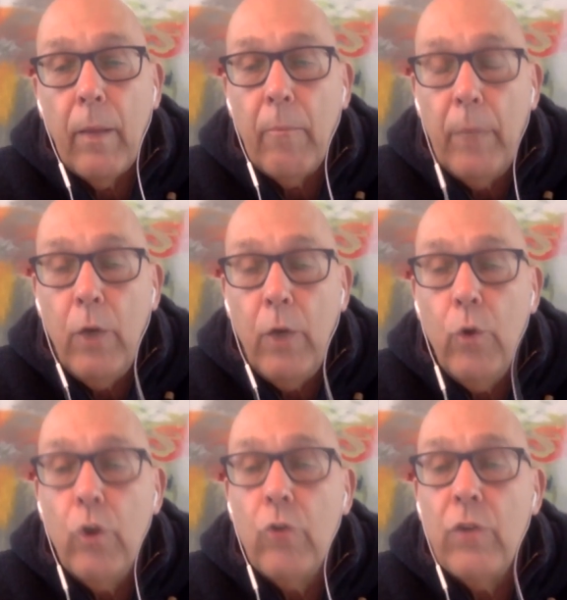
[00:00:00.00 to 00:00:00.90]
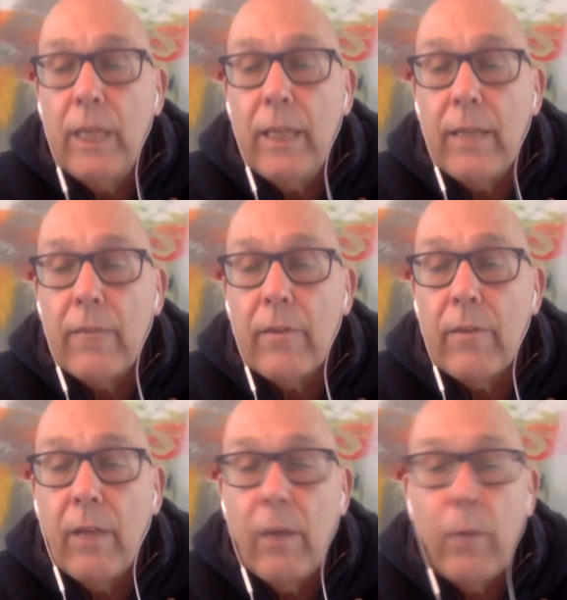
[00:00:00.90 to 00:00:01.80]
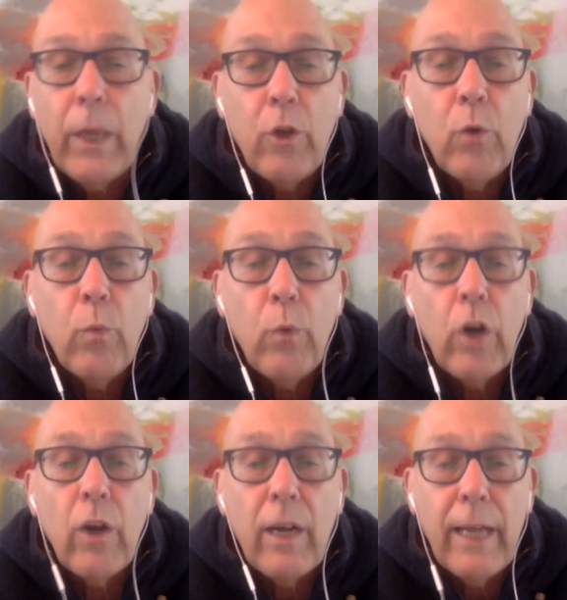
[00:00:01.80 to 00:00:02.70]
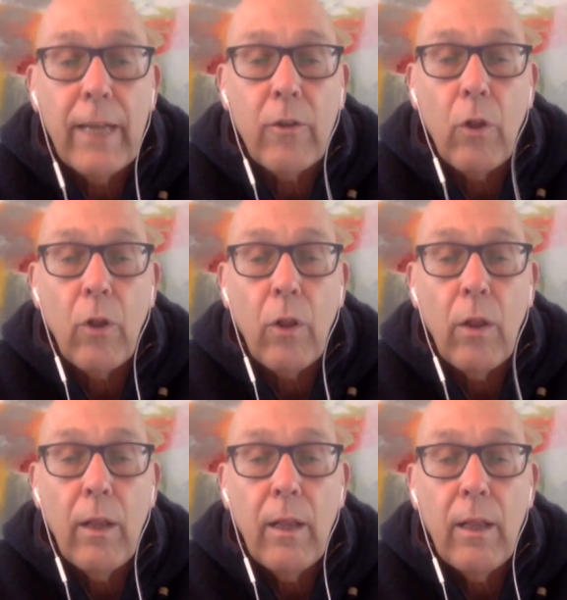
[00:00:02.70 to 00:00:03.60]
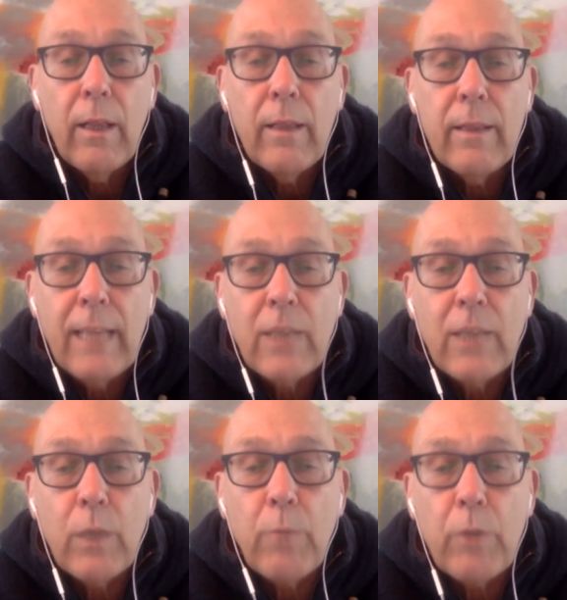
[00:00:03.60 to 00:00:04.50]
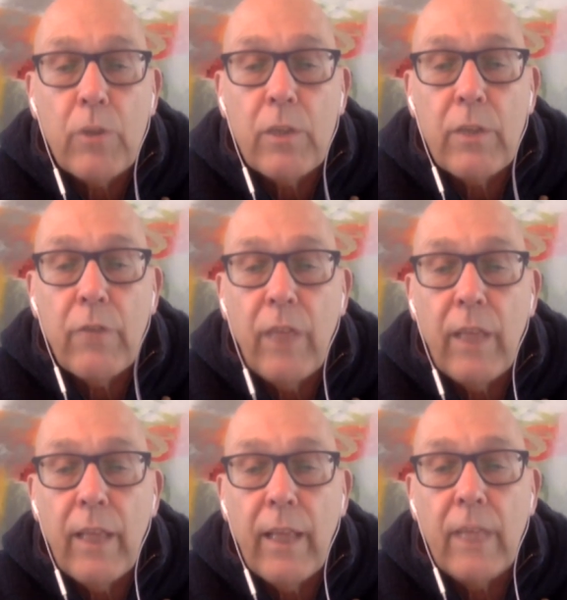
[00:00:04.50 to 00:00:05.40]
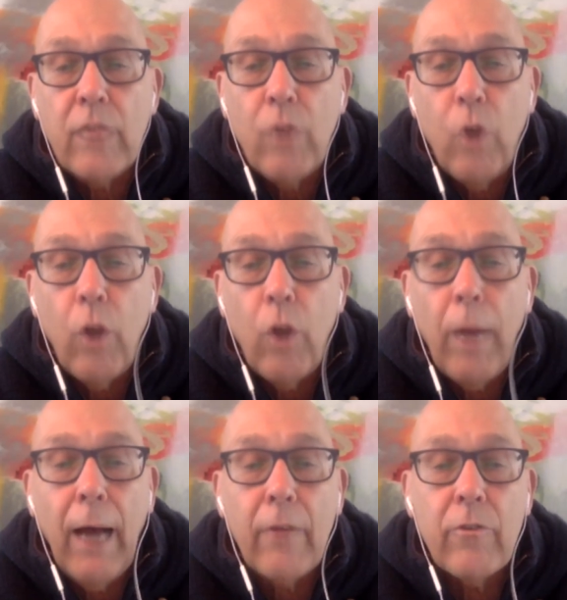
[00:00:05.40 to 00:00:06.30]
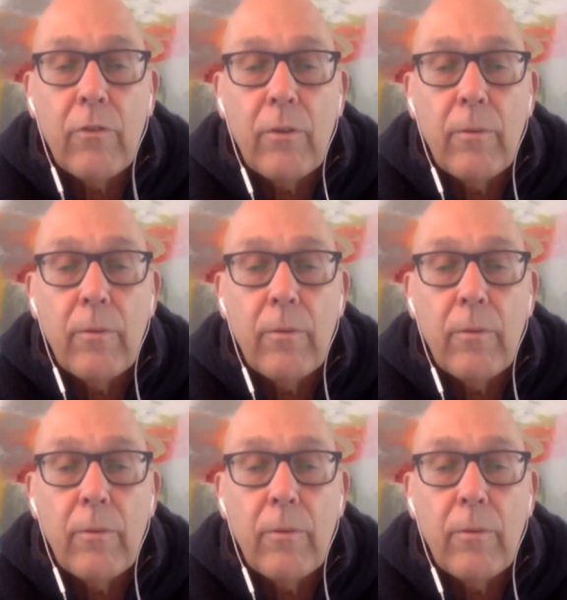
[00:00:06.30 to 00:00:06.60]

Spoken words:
Be who you needed when you were little. That's what positive thinking is all about.